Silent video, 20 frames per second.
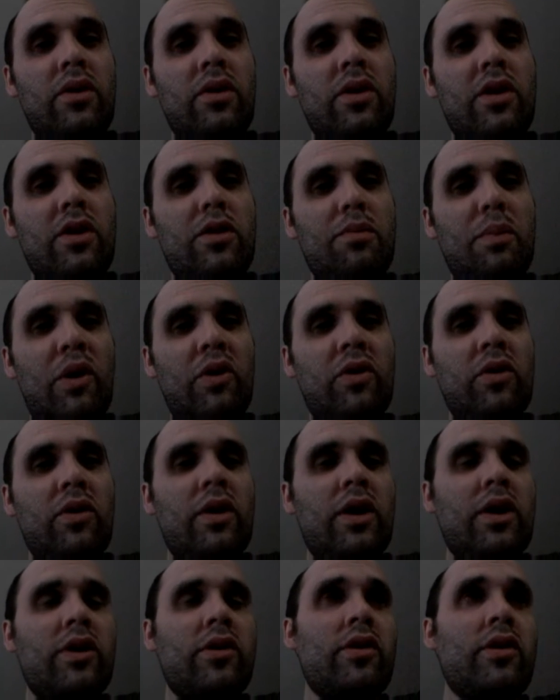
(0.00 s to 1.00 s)
that special
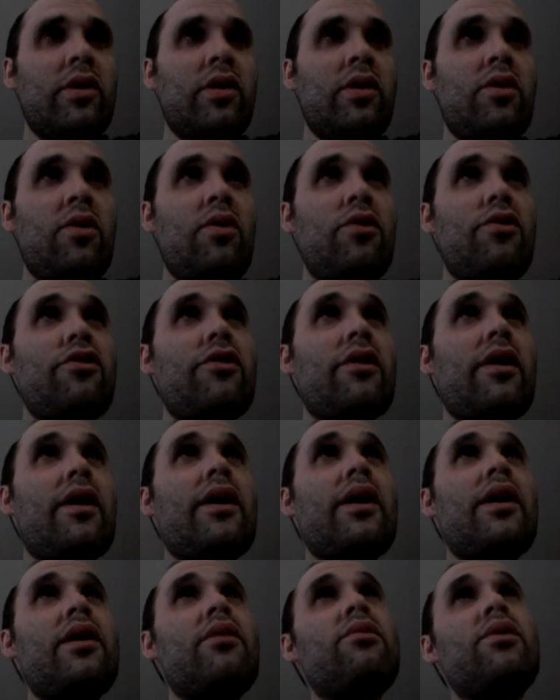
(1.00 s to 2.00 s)
election in
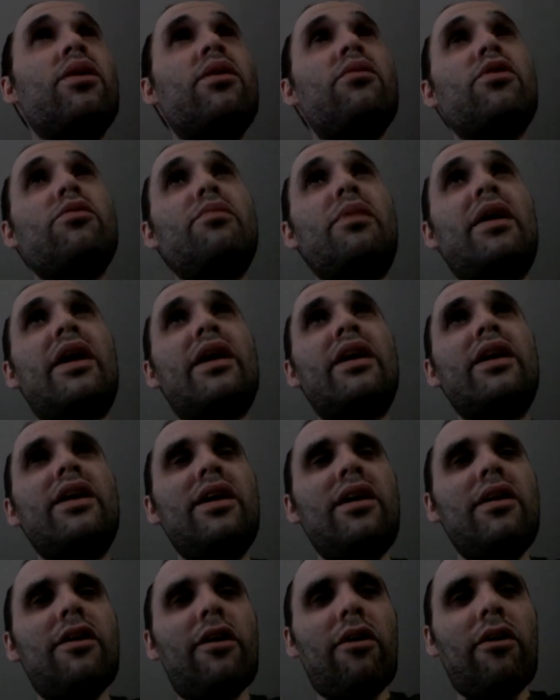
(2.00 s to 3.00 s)
'05 when I was back
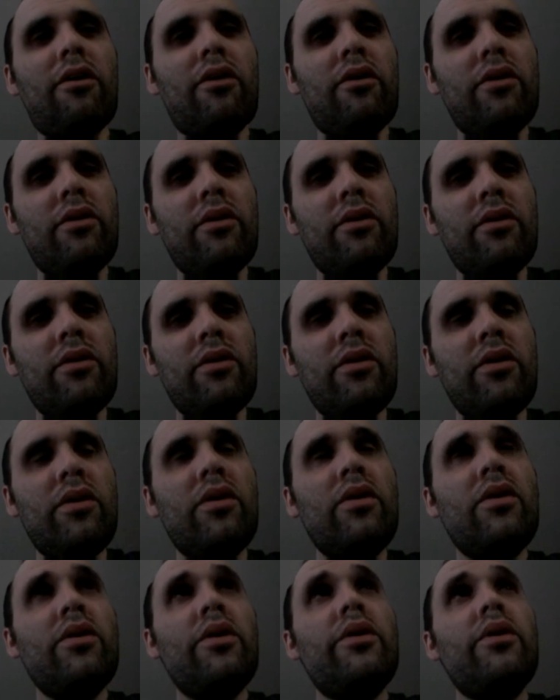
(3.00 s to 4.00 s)
here,
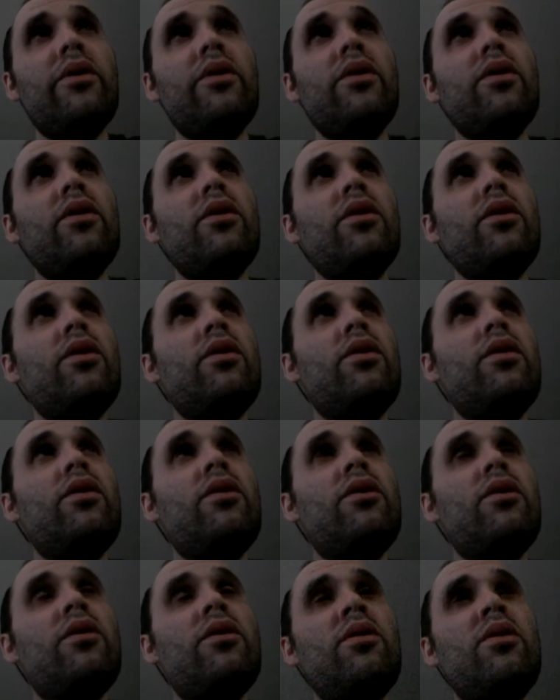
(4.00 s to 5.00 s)

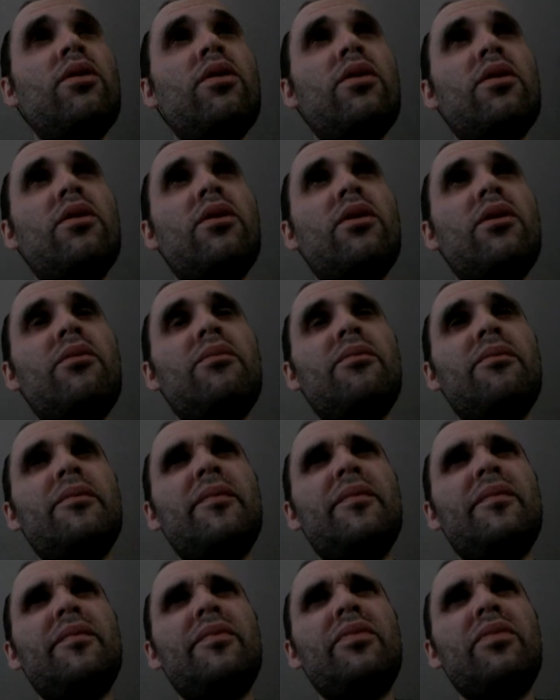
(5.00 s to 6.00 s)
and
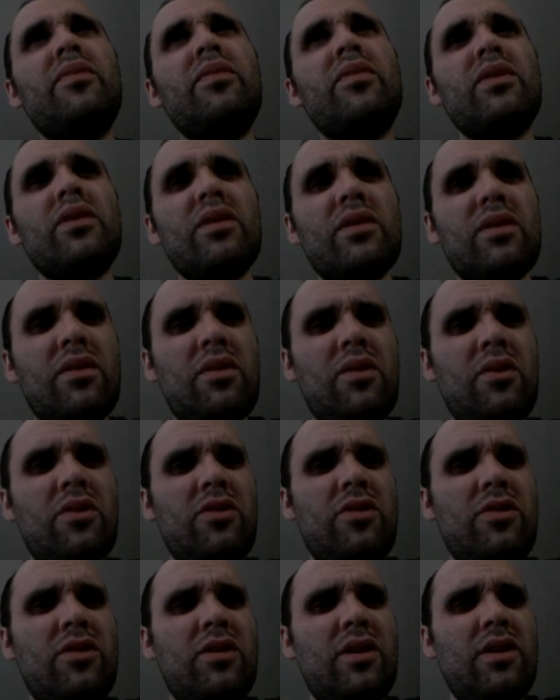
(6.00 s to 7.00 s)

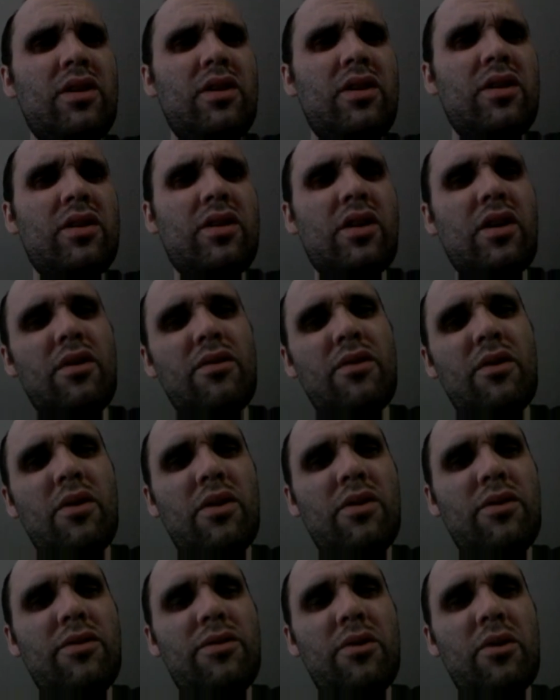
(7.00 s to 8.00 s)
'06 I
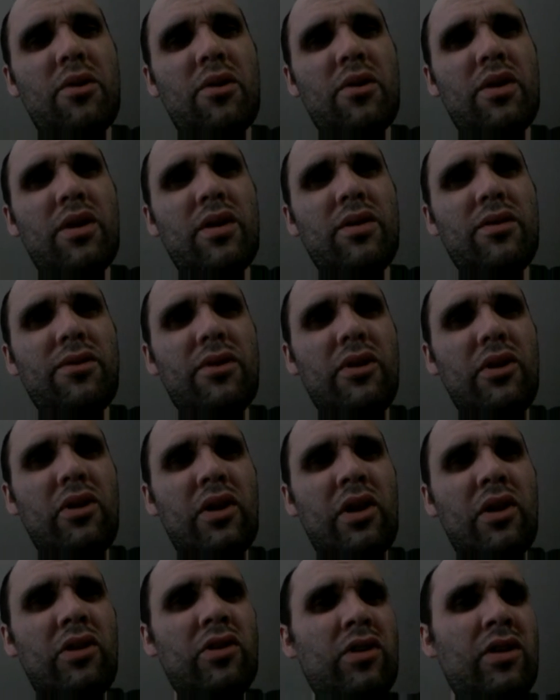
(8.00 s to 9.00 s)
voted for like
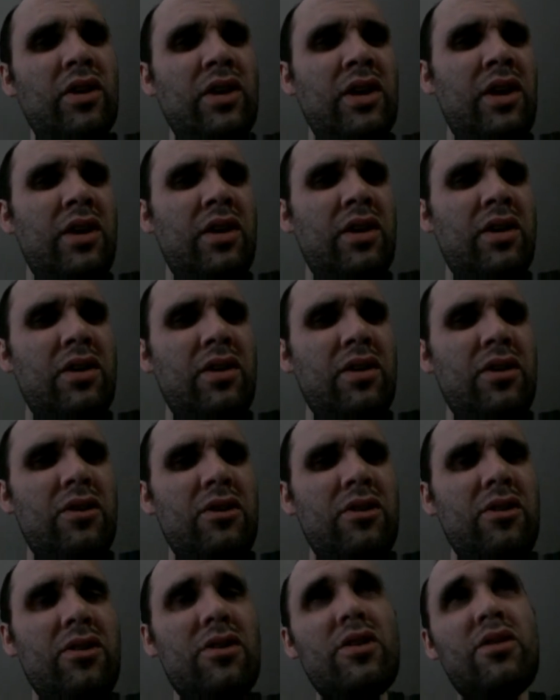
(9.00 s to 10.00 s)
Phil
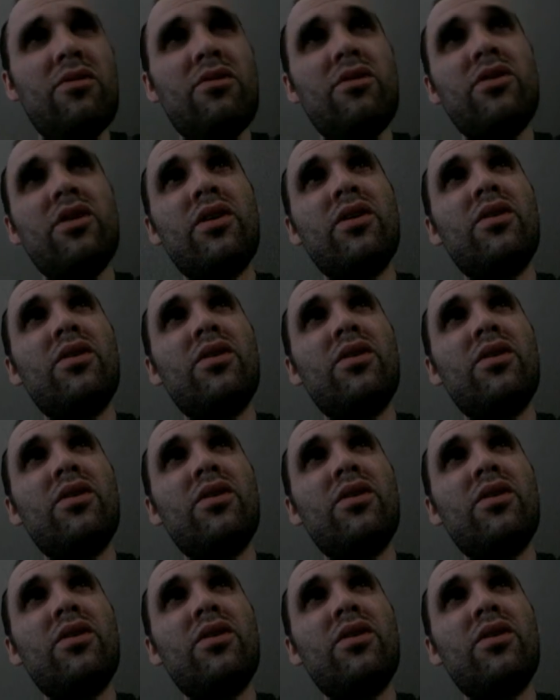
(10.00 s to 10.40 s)
Angelinas, and it was